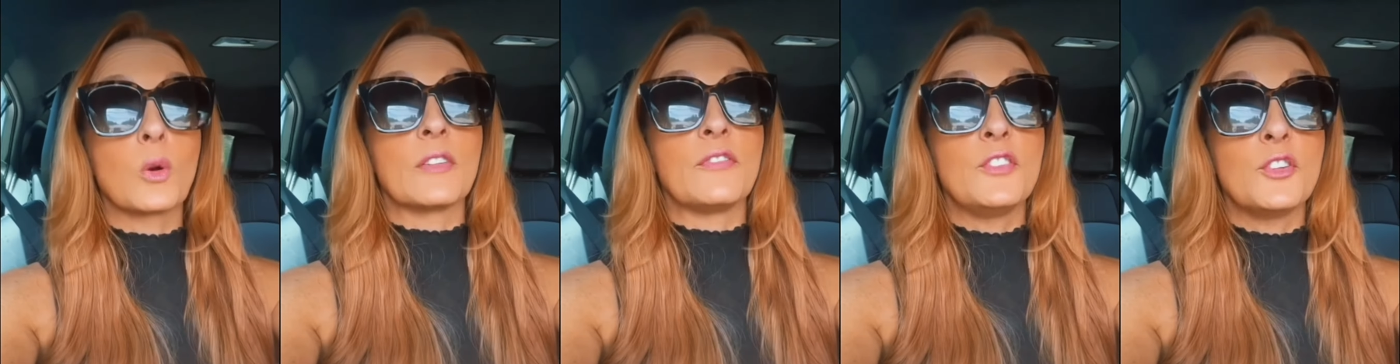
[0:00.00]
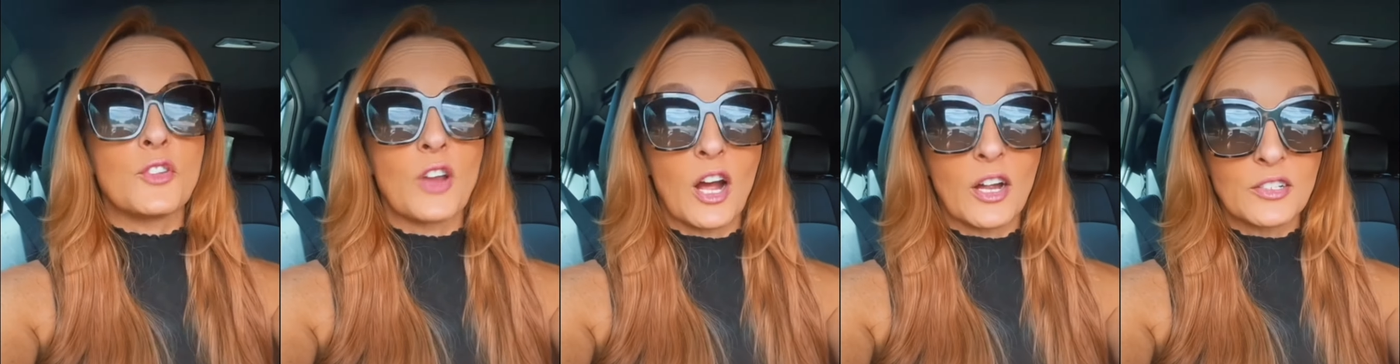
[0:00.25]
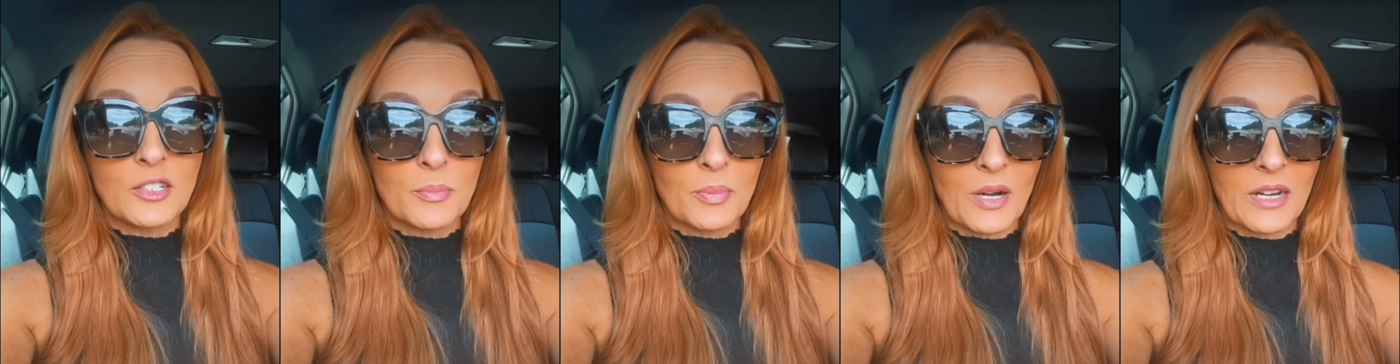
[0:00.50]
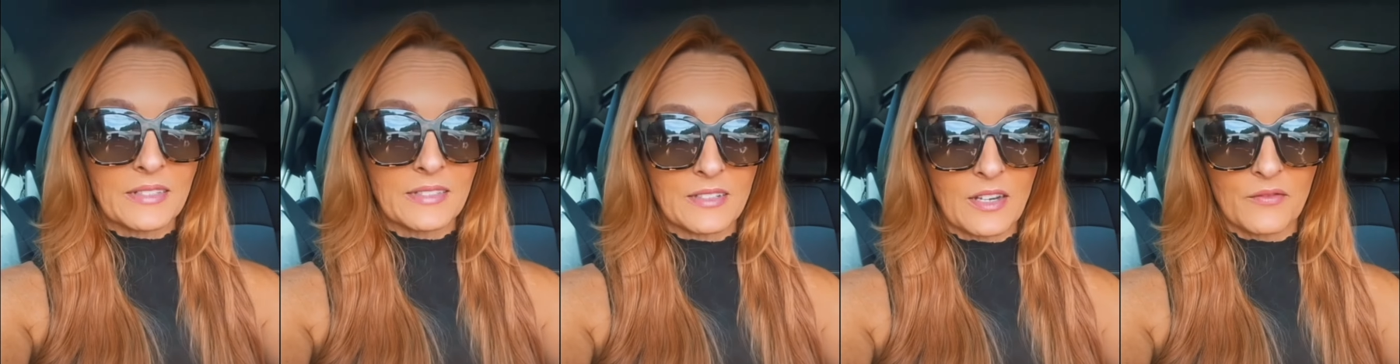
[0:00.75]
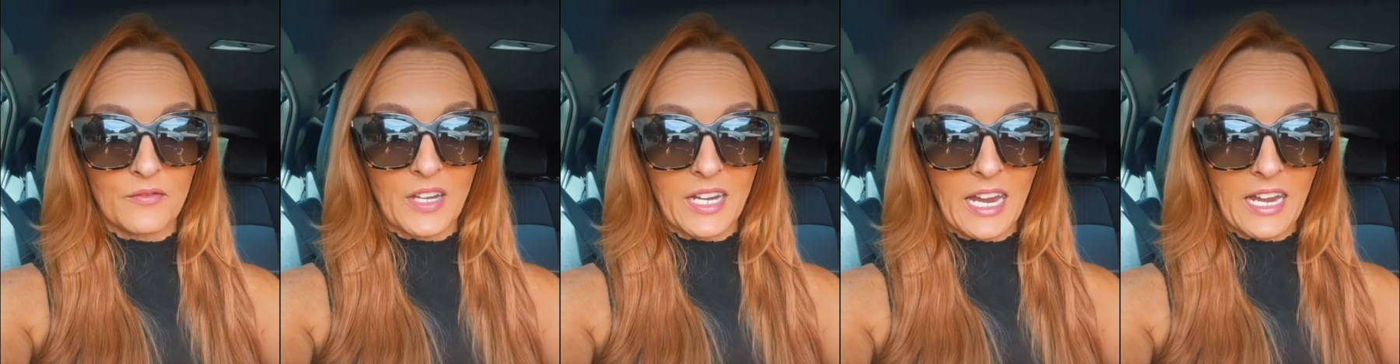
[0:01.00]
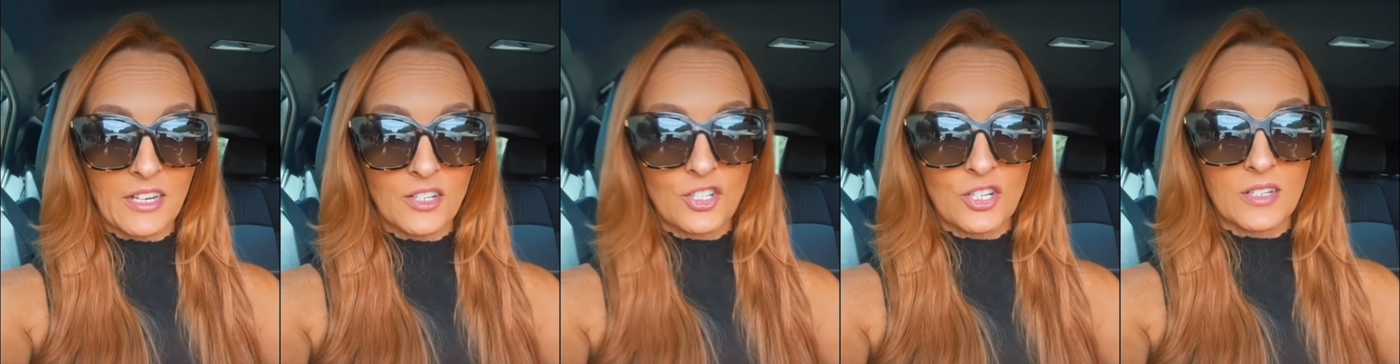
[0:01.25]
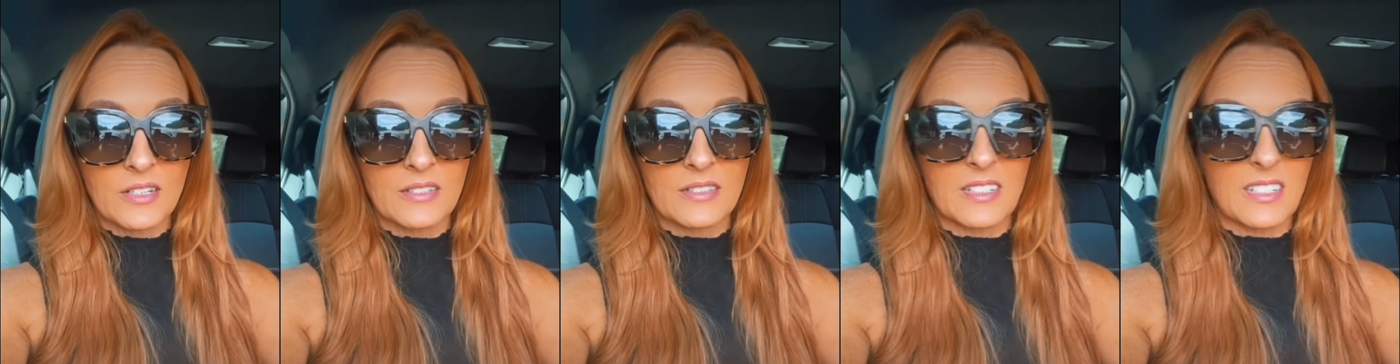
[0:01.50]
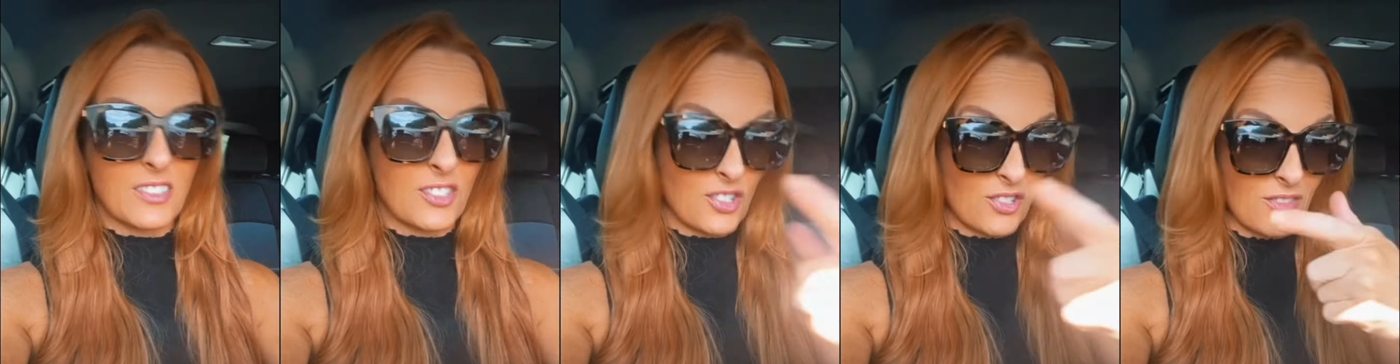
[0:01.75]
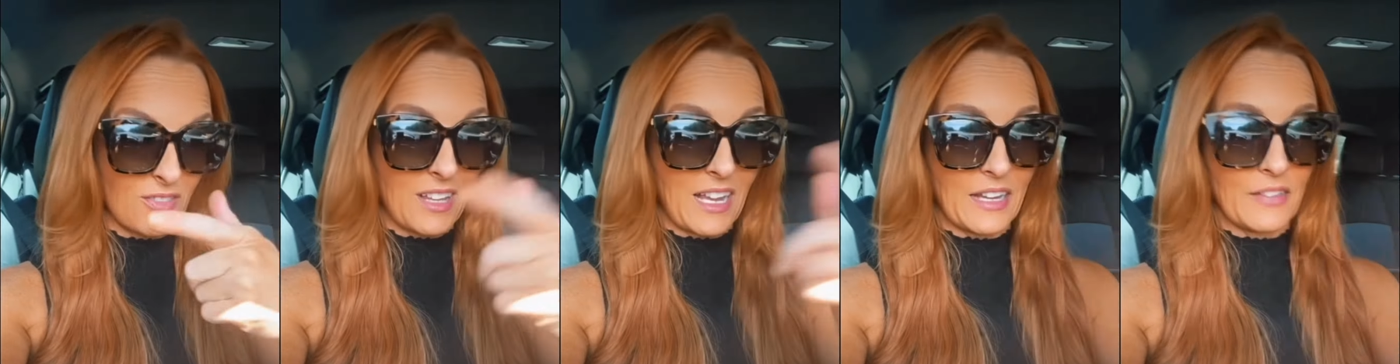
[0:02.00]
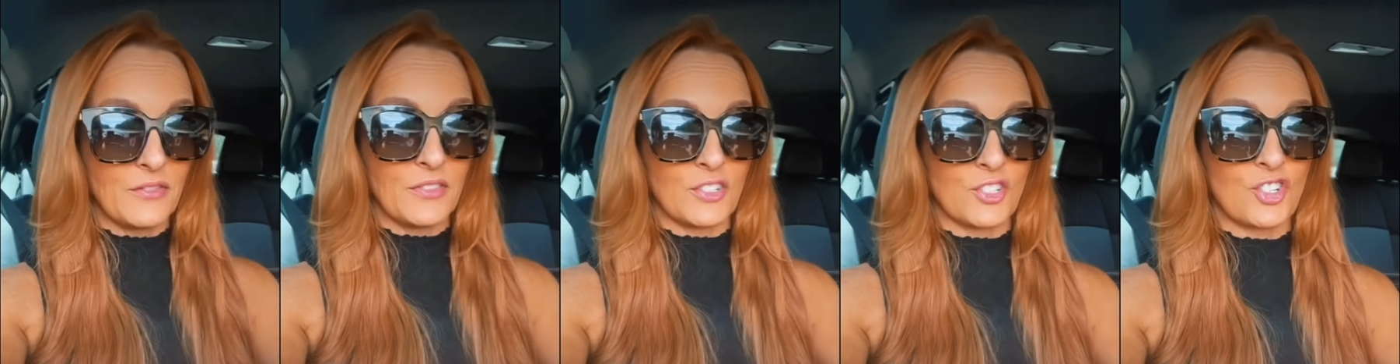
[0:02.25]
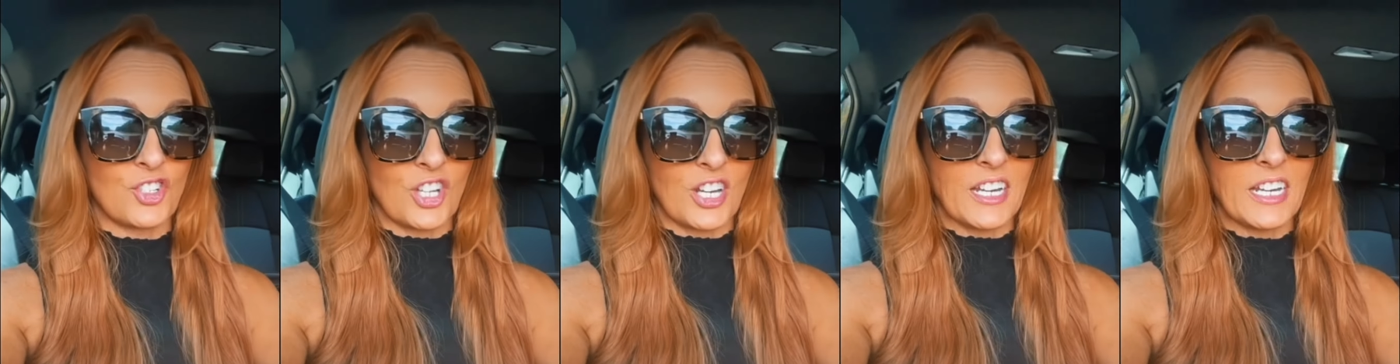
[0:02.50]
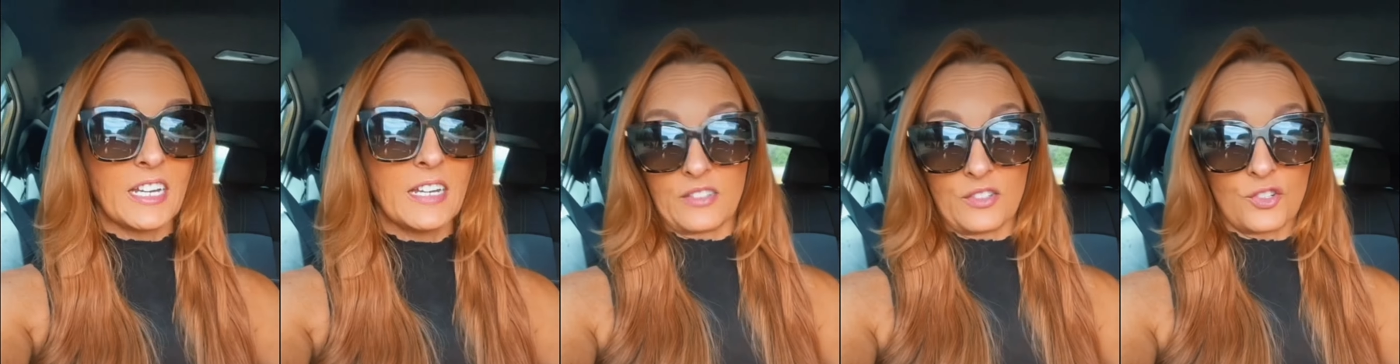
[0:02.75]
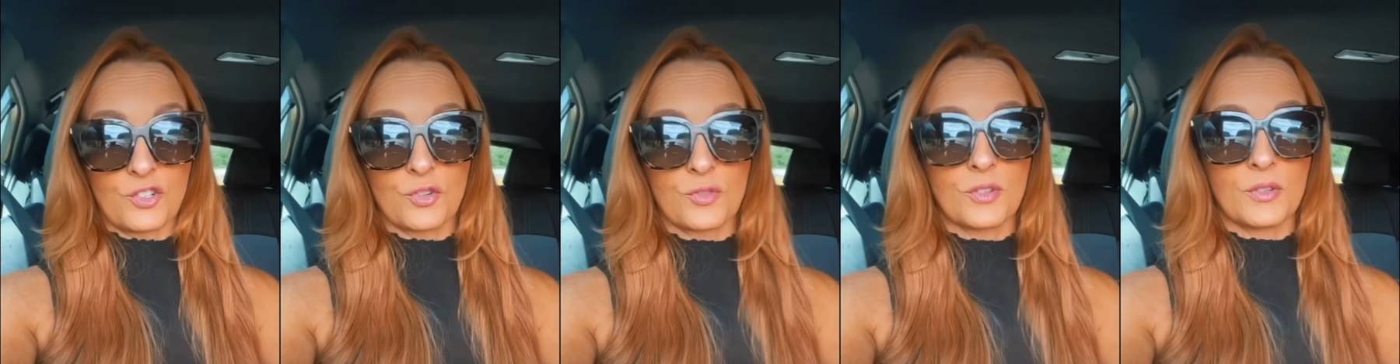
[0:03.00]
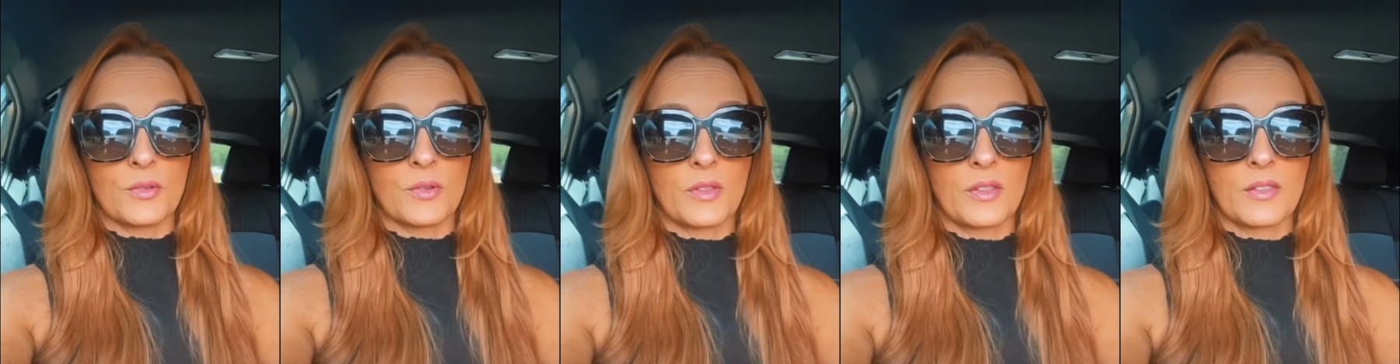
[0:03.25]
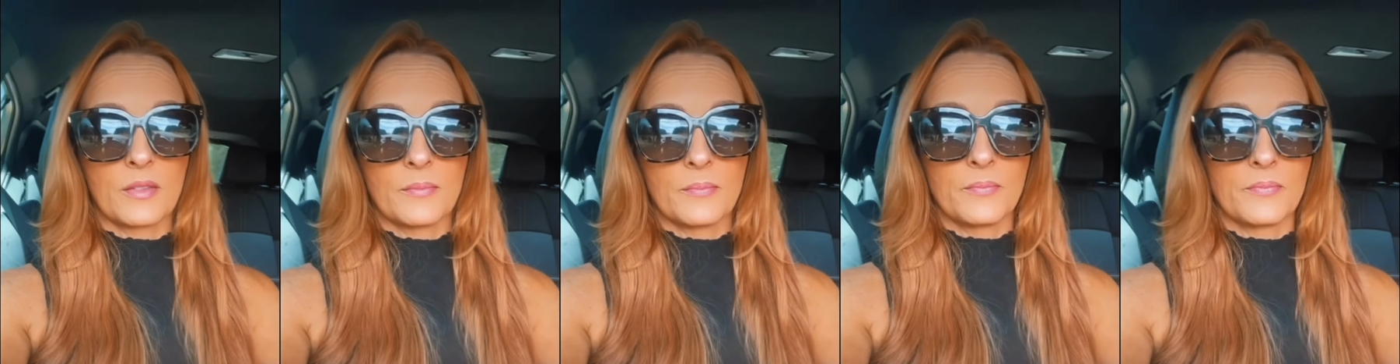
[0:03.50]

if you're not depressed on vacation, it's because your life is shitty. It's a truth.